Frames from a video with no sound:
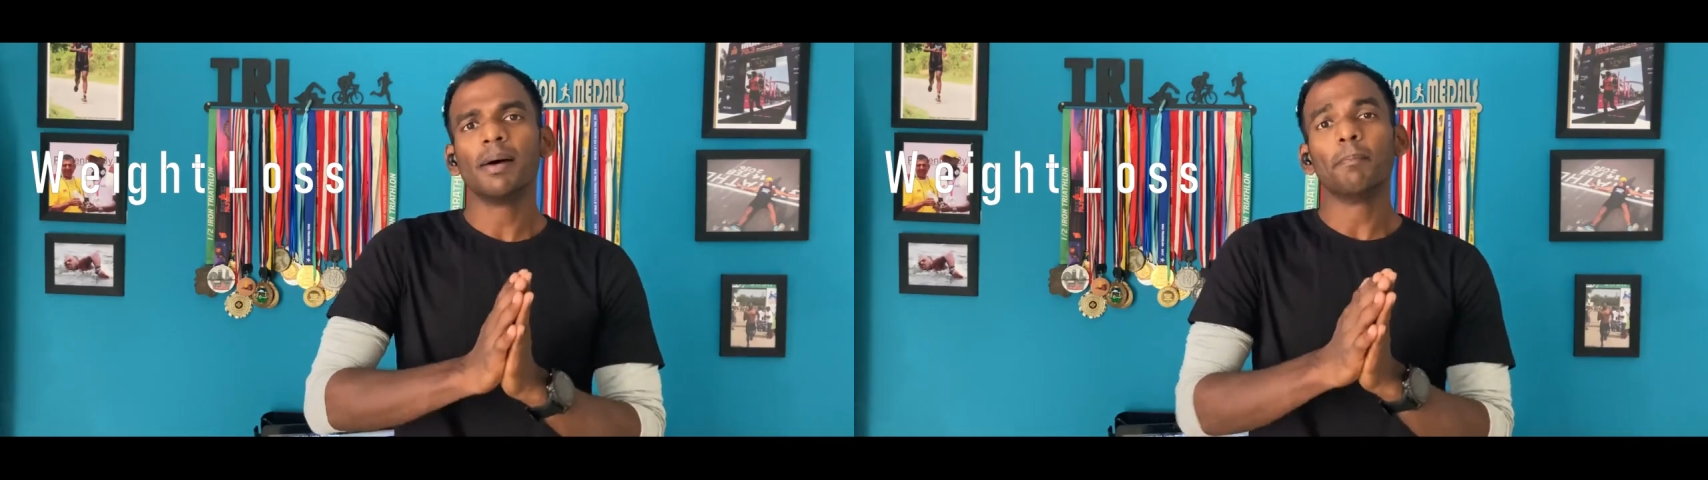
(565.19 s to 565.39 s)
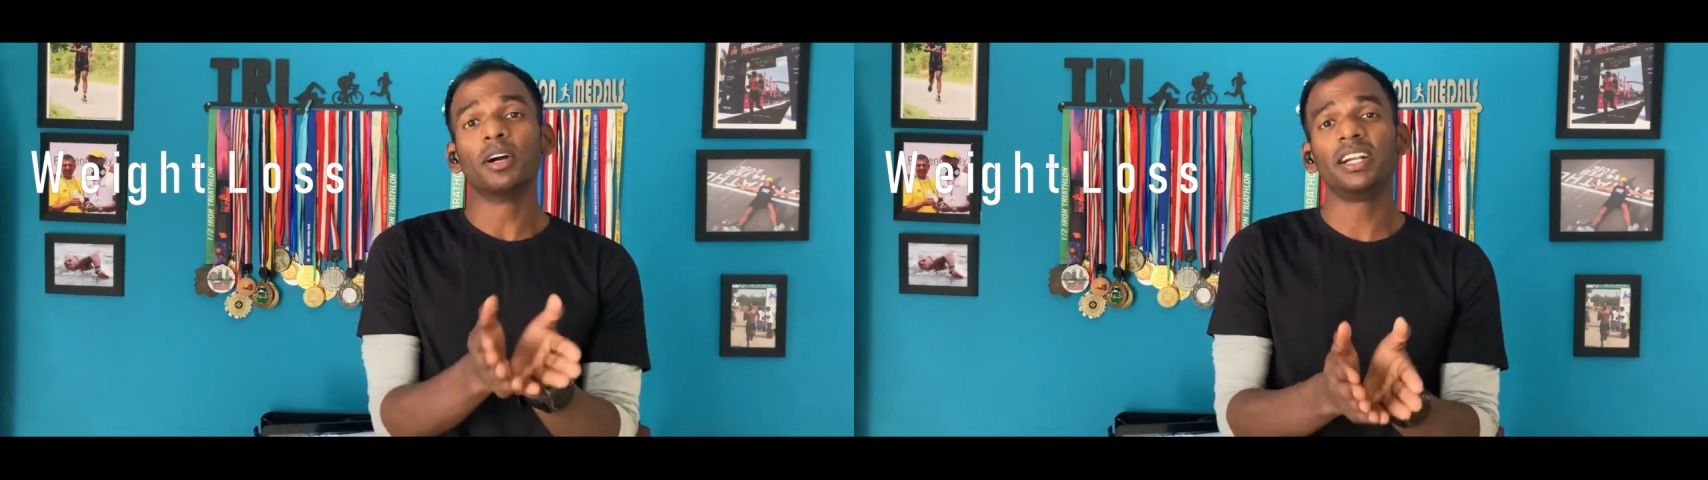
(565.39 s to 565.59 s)

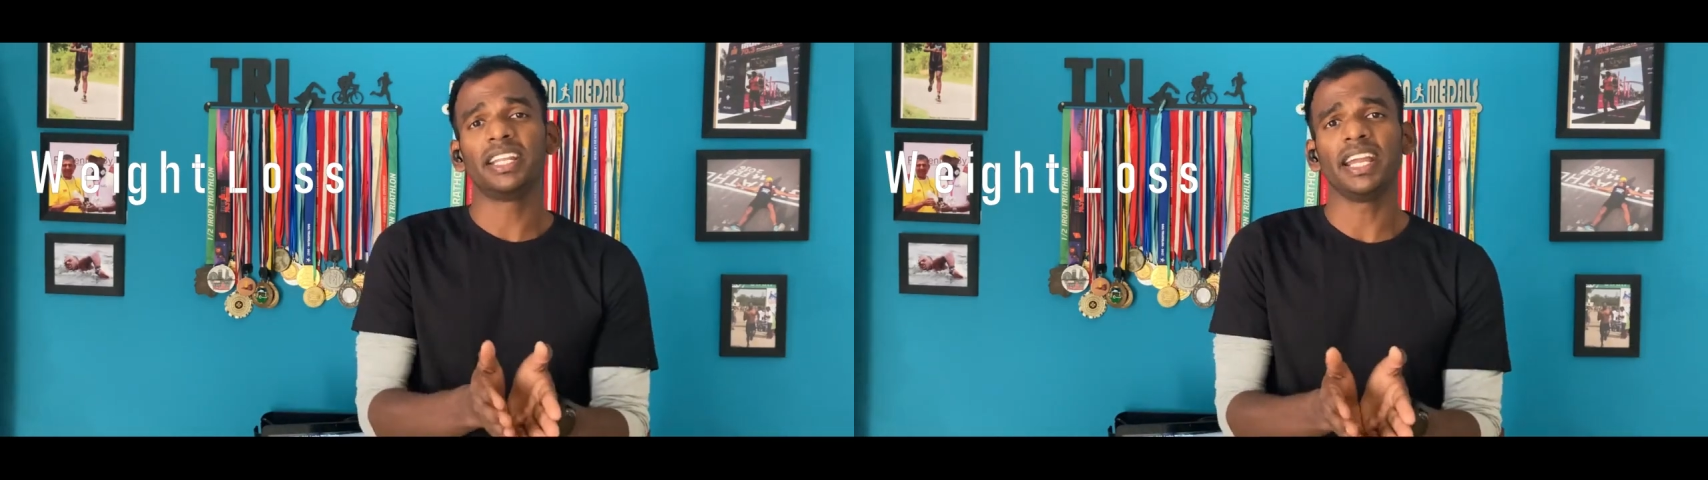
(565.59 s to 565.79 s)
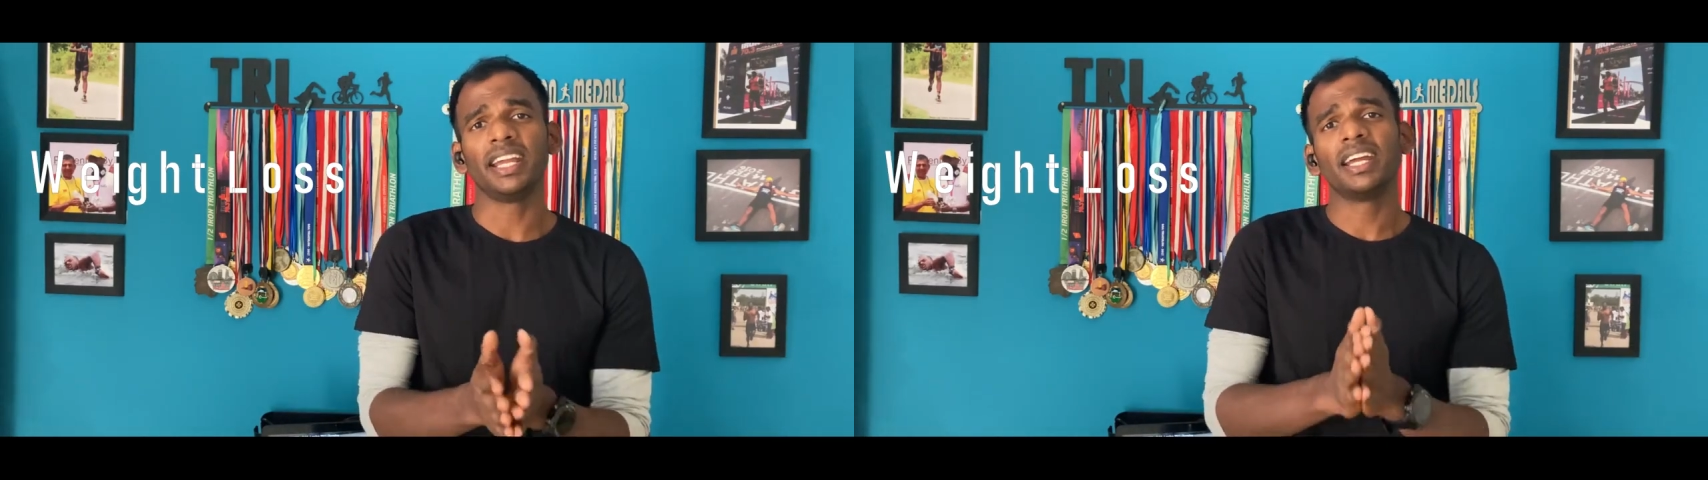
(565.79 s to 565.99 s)
per
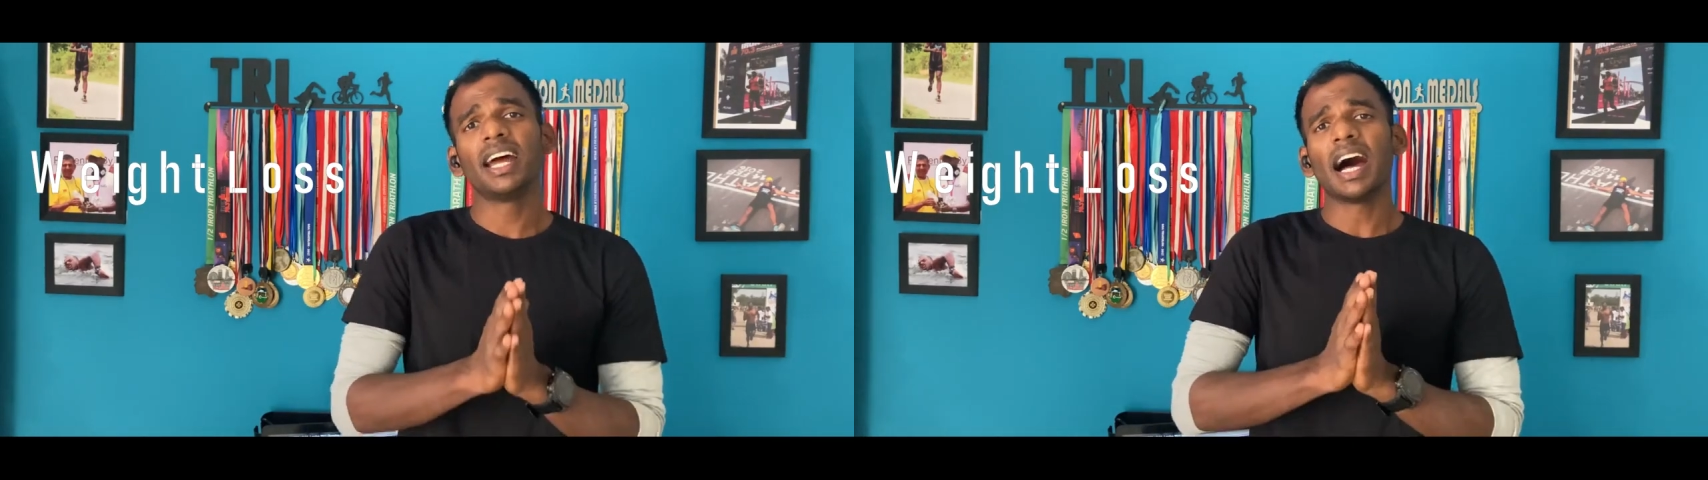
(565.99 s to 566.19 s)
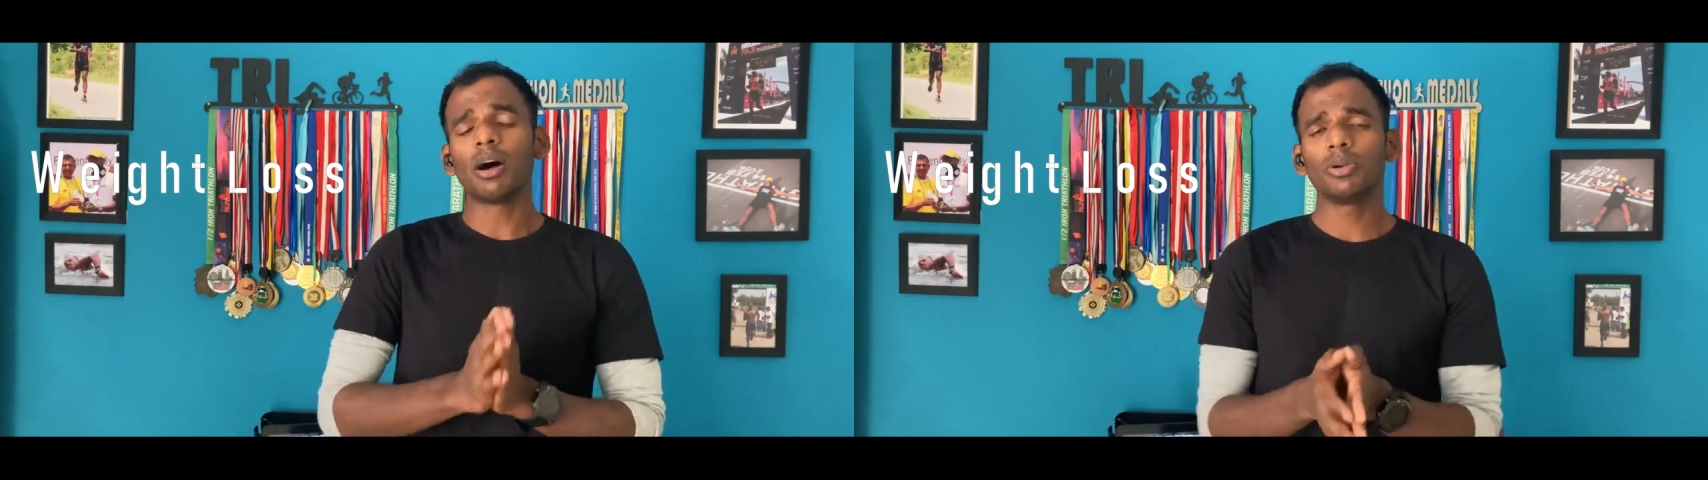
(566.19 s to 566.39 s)
day.
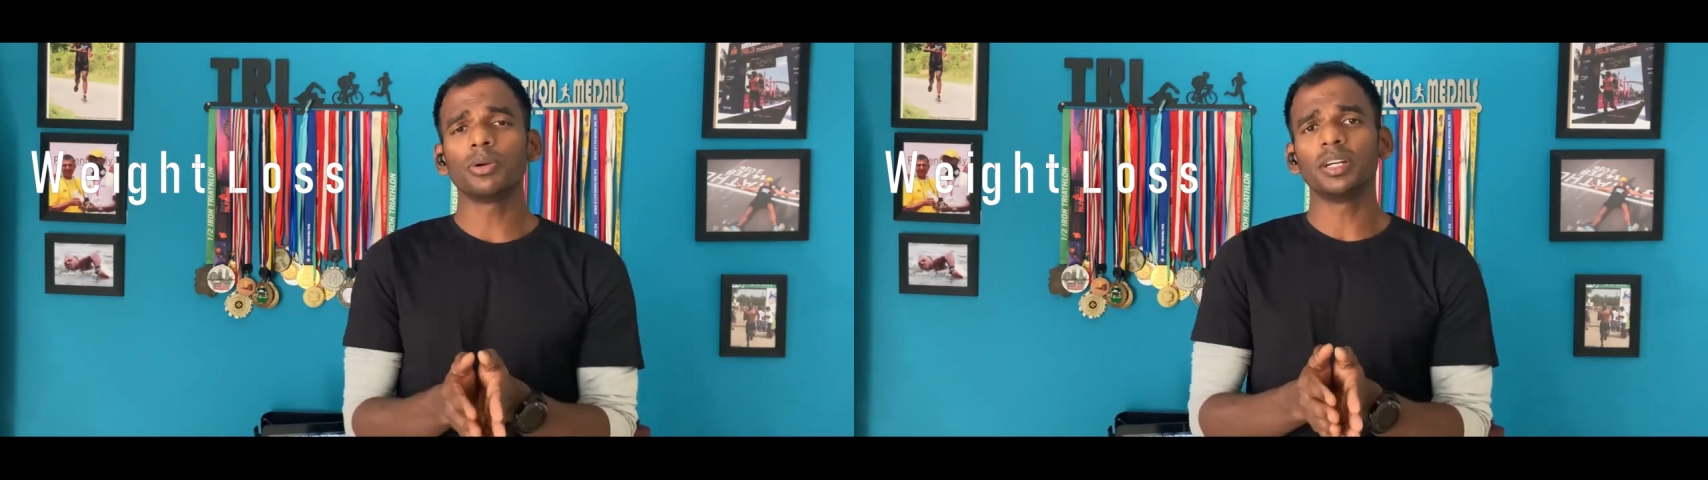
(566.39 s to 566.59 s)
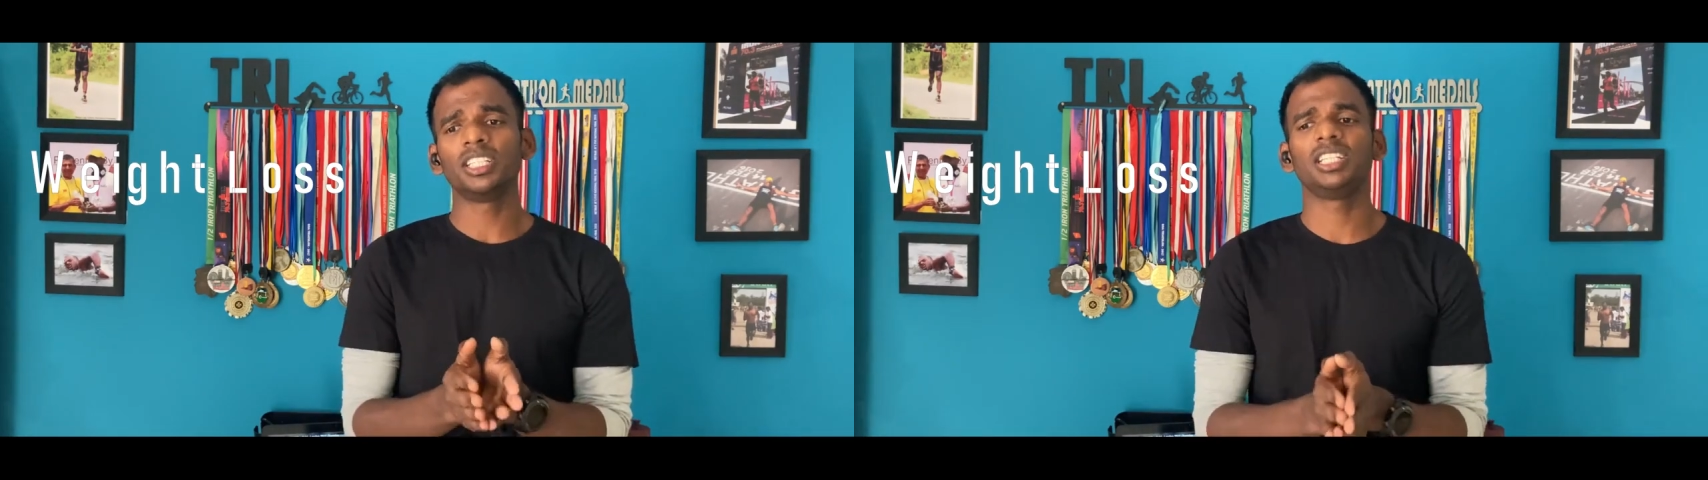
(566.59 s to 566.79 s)
How do
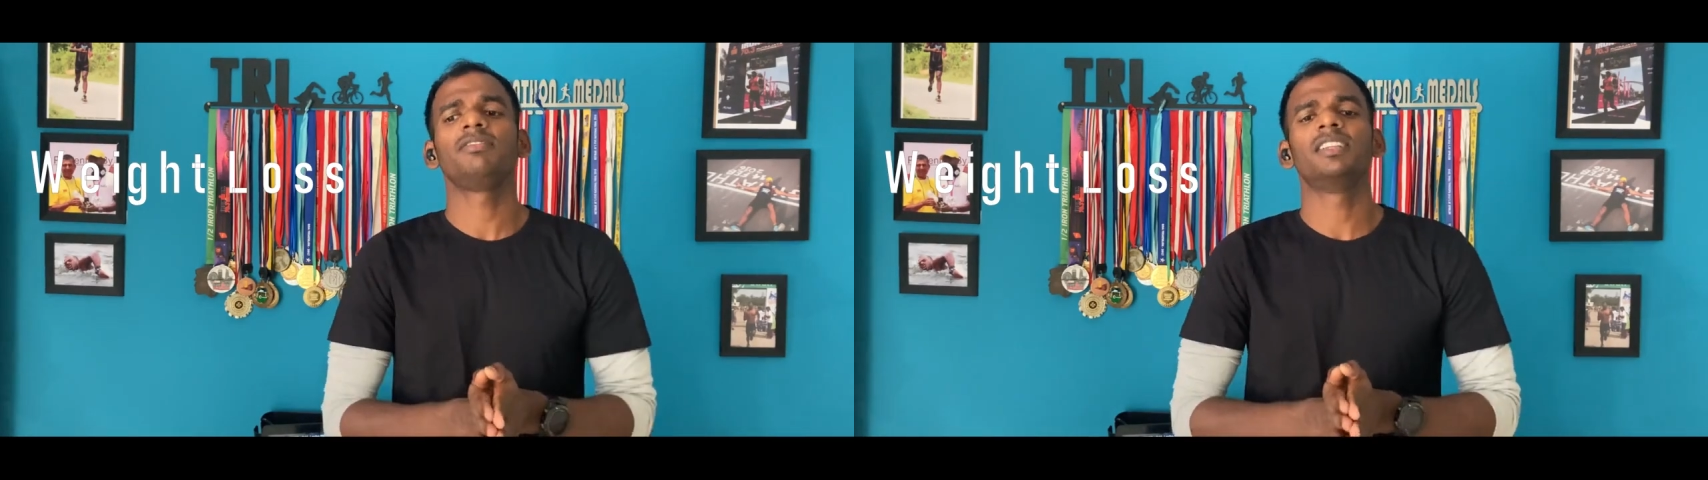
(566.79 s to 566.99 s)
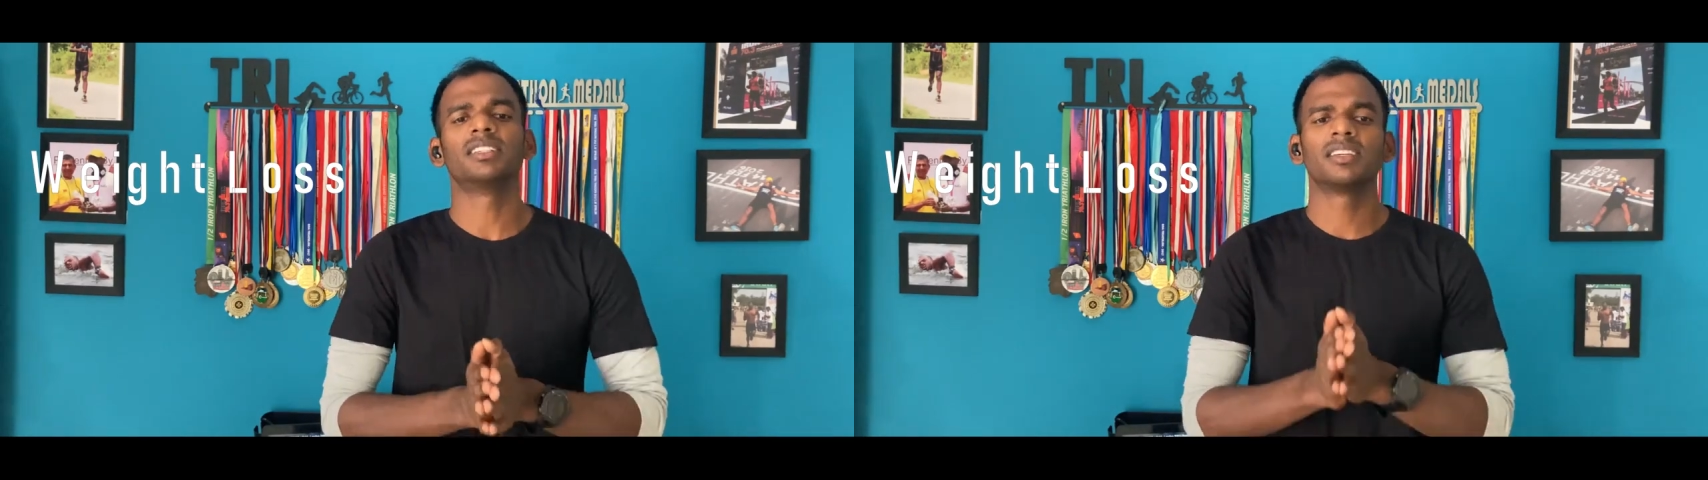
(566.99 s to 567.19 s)
you
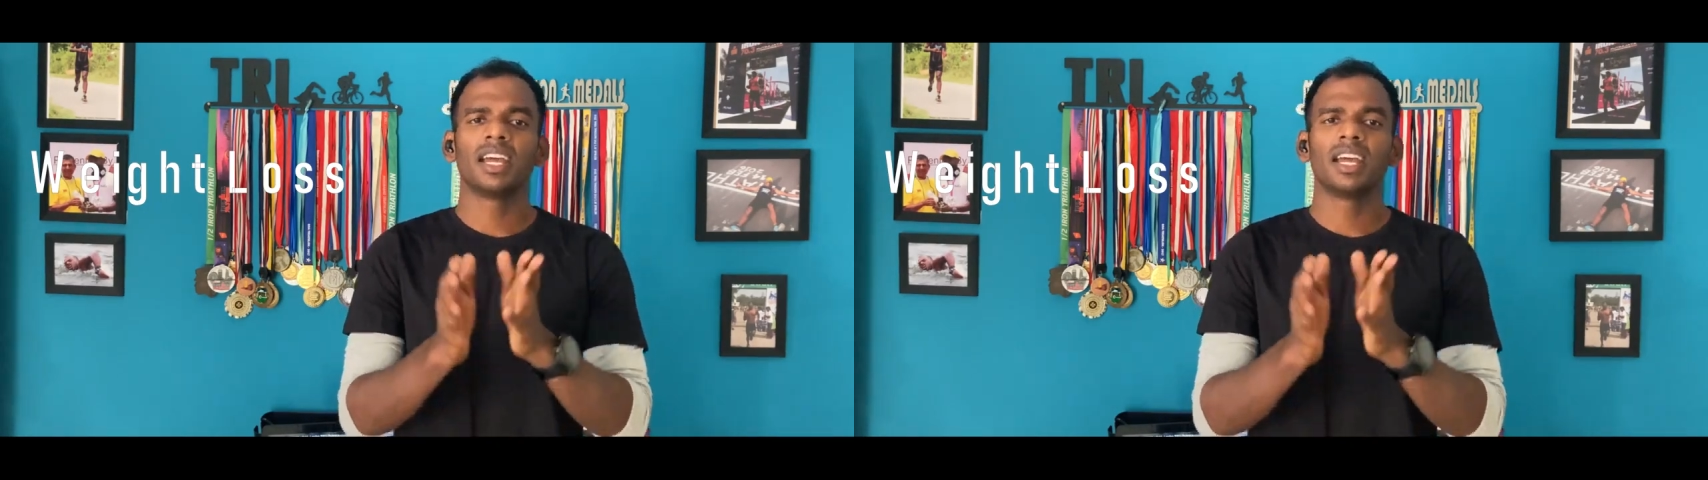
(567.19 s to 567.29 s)
achieve this?